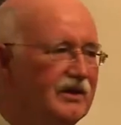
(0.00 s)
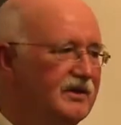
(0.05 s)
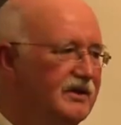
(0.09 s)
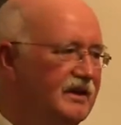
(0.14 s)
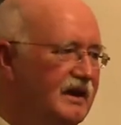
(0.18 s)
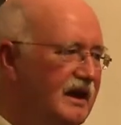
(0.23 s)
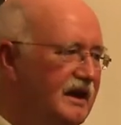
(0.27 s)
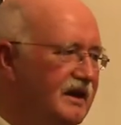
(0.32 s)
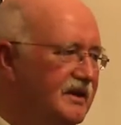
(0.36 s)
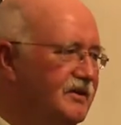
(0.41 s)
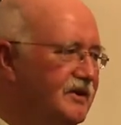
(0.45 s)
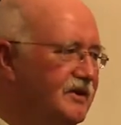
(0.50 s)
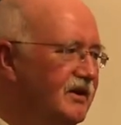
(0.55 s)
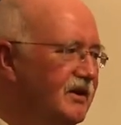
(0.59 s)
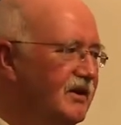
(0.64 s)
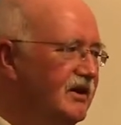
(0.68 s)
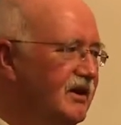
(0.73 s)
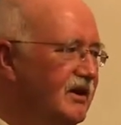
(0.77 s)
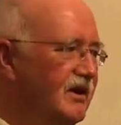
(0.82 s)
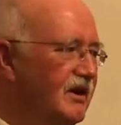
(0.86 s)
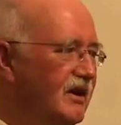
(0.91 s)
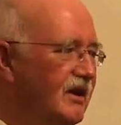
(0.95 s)
that
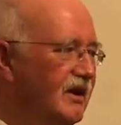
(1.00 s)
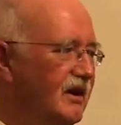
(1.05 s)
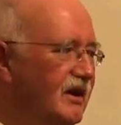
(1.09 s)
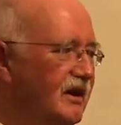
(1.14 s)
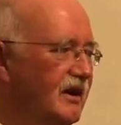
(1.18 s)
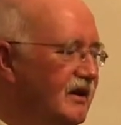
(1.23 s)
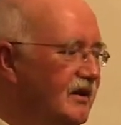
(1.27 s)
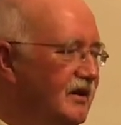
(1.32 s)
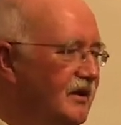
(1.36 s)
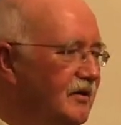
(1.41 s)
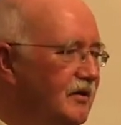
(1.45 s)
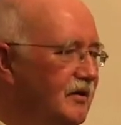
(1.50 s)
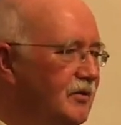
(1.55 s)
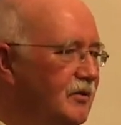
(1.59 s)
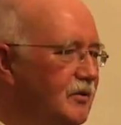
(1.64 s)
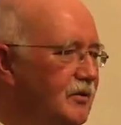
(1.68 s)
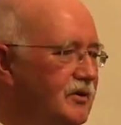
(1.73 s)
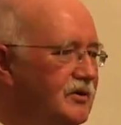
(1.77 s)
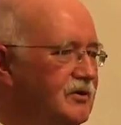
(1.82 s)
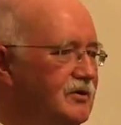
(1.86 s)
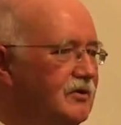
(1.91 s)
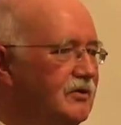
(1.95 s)
uh,
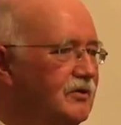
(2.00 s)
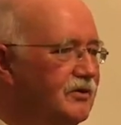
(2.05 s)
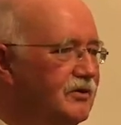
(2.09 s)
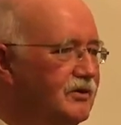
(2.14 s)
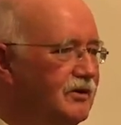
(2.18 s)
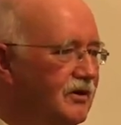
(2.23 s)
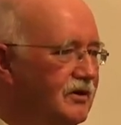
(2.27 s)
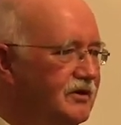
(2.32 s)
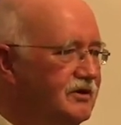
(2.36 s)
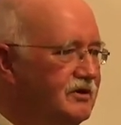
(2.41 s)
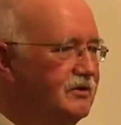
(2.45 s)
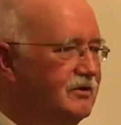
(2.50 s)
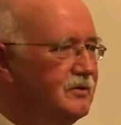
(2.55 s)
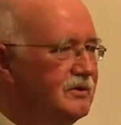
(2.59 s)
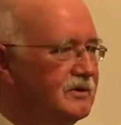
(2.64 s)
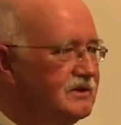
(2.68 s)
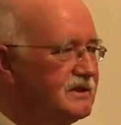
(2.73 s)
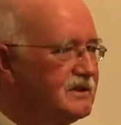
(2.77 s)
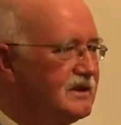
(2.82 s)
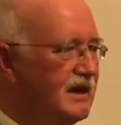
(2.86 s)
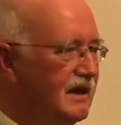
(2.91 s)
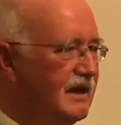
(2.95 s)
what you thought you were
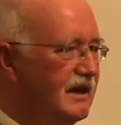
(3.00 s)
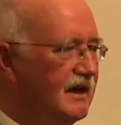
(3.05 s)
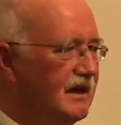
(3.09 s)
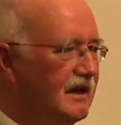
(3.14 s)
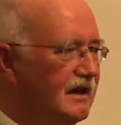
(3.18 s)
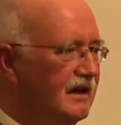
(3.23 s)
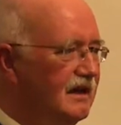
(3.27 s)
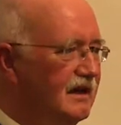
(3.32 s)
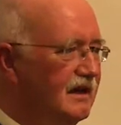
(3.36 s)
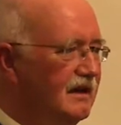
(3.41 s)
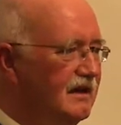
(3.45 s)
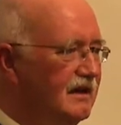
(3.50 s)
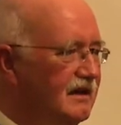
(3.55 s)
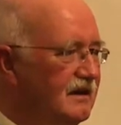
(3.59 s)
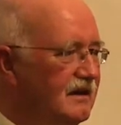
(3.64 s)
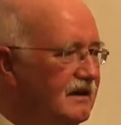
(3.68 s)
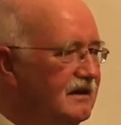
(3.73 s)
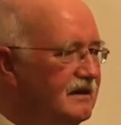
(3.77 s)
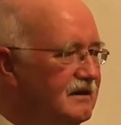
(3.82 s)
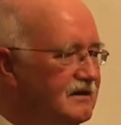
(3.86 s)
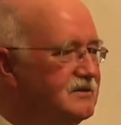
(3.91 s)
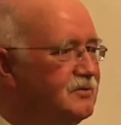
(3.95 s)
saying
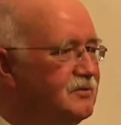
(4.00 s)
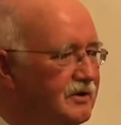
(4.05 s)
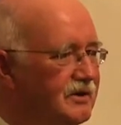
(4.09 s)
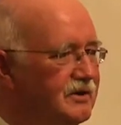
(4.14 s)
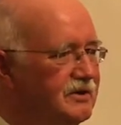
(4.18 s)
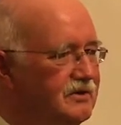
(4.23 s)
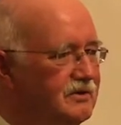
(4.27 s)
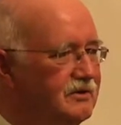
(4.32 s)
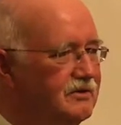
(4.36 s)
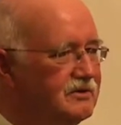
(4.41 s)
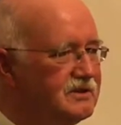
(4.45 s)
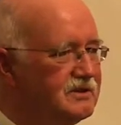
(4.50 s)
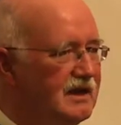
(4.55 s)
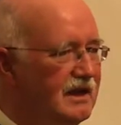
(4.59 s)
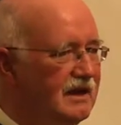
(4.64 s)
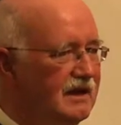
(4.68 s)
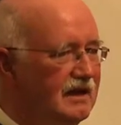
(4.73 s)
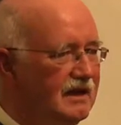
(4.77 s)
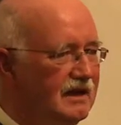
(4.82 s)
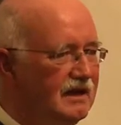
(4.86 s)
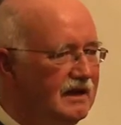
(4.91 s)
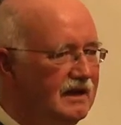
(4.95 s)
is what you
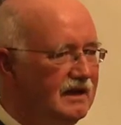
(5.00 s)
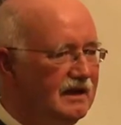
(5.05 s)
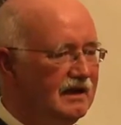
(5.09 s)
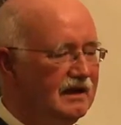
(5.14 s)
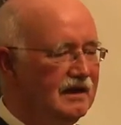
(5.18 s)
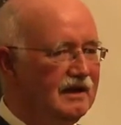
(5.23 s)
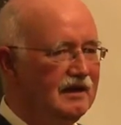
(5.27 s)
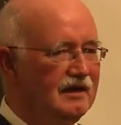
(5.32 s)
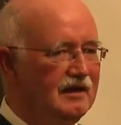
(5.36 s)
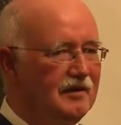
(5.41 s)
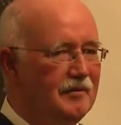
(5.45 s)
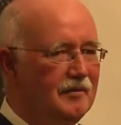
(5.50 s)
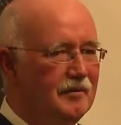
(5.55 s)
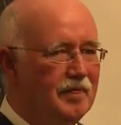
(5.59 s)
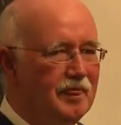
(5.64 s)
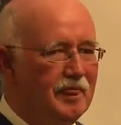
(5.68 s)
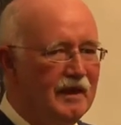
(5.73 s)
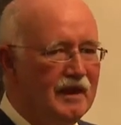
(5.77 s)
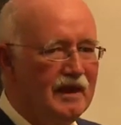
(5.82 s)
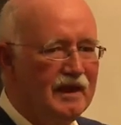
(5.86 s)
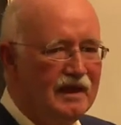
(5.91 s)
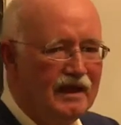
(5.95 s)
say. Um,
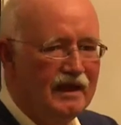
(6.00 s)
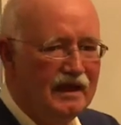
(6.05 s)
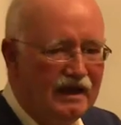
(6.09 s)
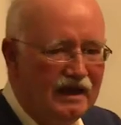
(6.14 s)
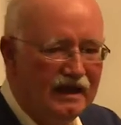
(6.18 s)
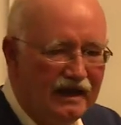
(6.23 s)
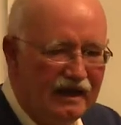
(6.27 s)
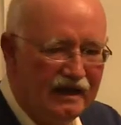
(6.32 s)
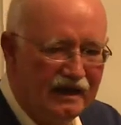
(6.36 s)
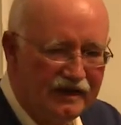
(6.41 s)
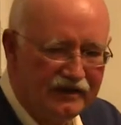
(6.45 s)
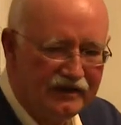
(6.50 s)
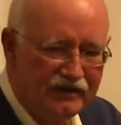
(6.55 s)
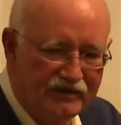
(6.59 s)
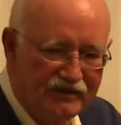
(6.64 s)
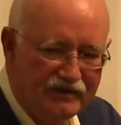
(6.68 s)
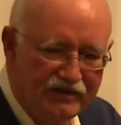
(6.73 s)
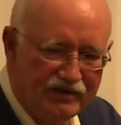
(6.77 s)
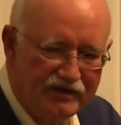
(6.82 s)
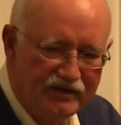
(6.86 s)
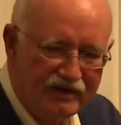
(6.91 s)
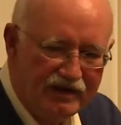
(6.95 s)

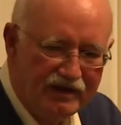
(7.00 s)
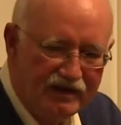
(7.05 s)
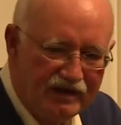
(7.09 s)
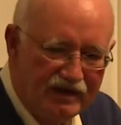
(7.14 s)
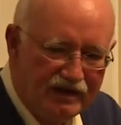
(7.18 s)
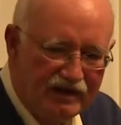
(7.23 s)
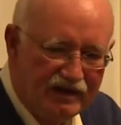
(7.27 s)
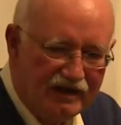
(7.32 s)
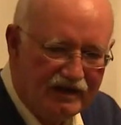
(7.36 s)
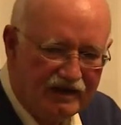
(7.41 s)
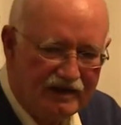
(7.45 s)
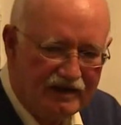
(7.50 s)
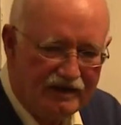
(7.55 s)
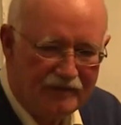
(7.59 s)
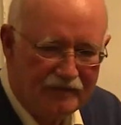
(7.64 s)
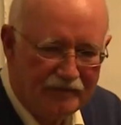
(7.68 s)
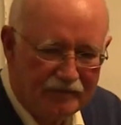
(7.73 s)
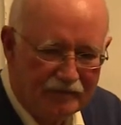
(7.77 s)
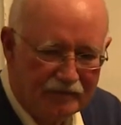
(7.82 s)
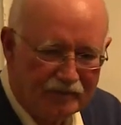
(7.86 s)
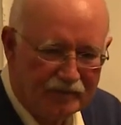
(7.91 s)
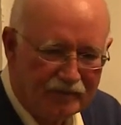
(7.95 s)
and
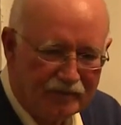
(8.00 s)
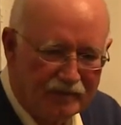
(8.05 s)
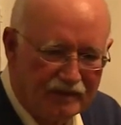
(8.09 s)
um,